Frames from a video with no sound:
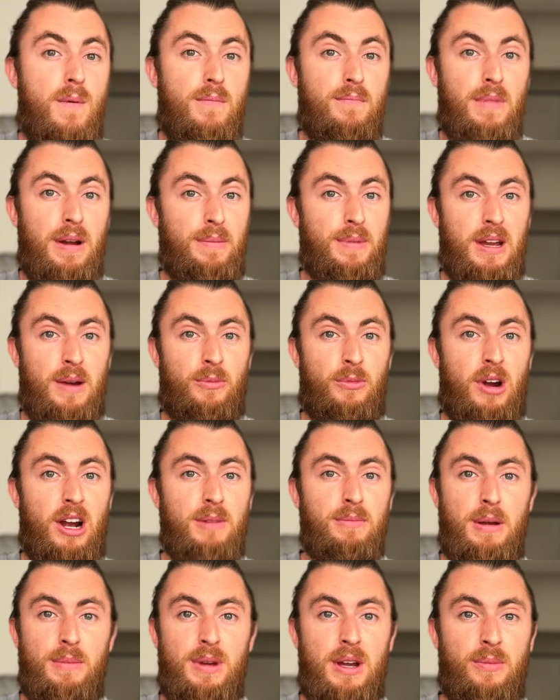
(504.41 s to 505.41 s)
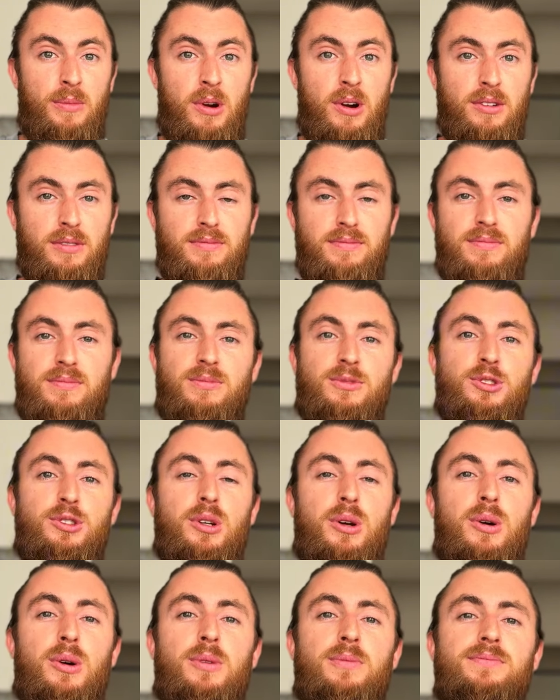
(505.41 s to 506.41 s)
Maybe I'm right, maybe I'm wrong.
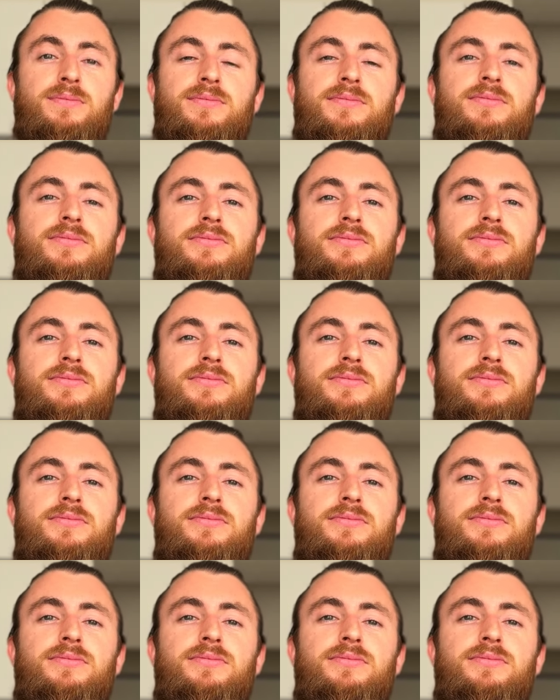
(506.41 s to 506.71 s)
So